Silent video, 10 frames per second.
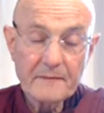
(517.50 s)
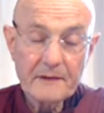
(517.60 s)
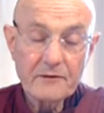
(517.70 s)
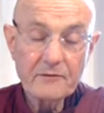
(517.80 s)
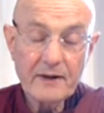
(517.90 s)

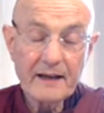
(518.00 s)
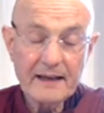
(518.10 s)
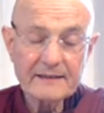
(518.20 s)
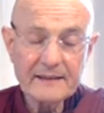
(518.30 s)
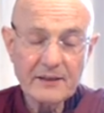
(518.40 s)

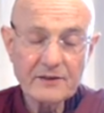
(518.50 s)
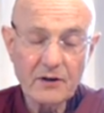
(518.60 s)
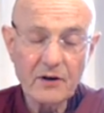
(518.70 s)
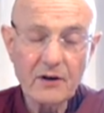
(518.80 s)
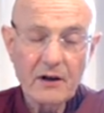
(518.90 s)
realization
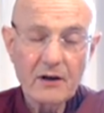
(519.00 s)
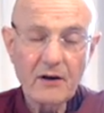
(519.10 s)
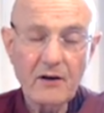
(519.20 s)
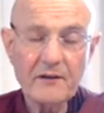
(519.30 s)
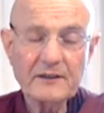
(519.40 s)
or
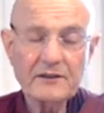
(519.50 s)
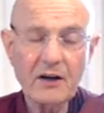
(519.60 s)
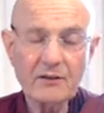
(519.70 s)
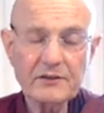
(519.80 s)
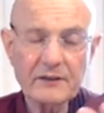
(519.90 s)
this
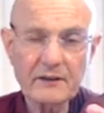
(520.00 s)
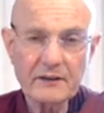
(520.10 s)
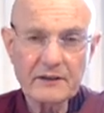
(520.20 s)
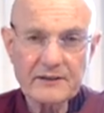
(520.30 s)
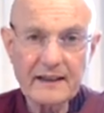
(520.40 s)
constant
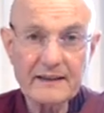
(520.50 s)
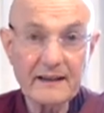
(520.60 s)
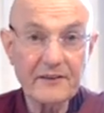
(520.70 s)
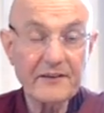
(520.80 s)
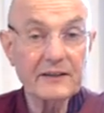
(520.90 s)
understanding
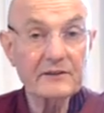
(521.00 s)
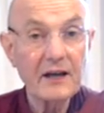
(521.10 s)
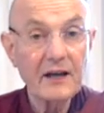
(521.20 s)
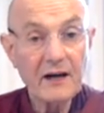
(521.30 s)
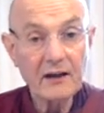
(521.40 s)
that things
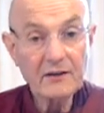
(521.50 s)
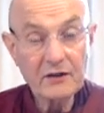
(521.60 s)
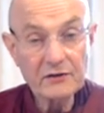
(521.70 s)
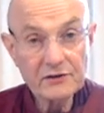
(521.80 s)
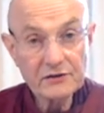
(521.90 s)
are
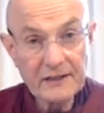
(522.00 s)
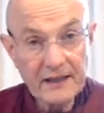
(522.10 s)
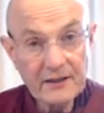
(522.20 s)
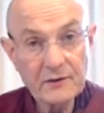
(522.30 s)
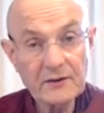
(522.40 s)

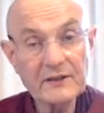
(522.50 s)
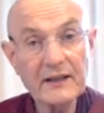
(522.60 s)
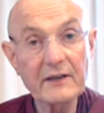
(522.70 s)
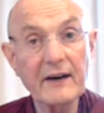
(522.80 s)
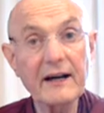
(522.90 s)
continuously
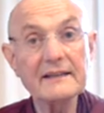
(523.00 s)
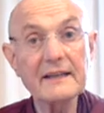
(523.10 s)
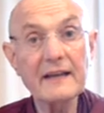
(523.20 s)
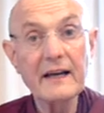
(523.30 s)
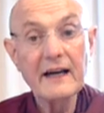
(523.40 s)

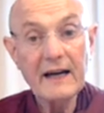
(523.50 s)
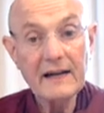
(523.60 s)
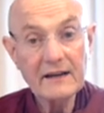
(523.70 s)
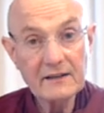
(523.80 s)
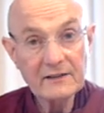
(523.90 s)
arising and
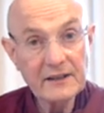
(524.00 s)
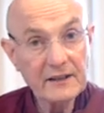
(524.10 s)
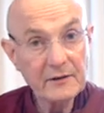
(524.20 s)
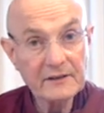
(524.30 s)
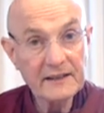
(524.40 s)

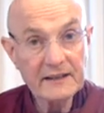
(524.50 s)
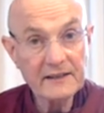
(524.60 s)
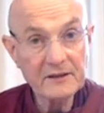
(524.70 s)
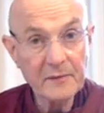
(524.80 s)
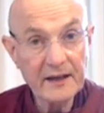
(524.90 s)
continuously
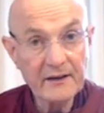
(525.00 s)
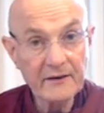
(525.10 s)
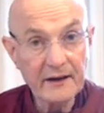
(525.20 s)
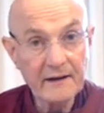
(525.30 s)
disappearing.